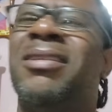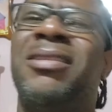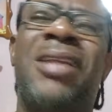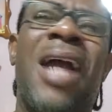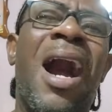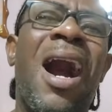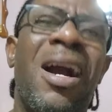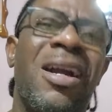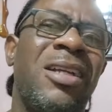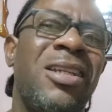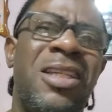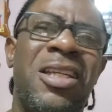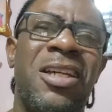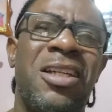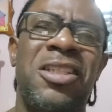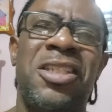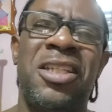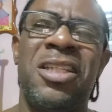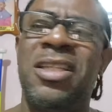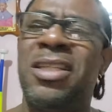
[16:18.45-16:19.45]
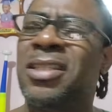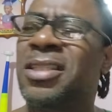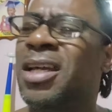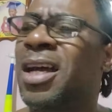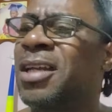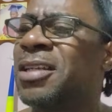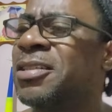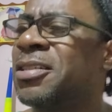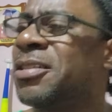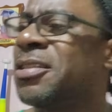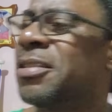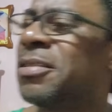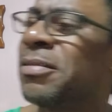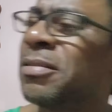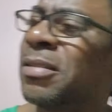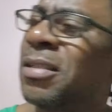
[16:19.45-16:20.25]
Thank you, Jesus.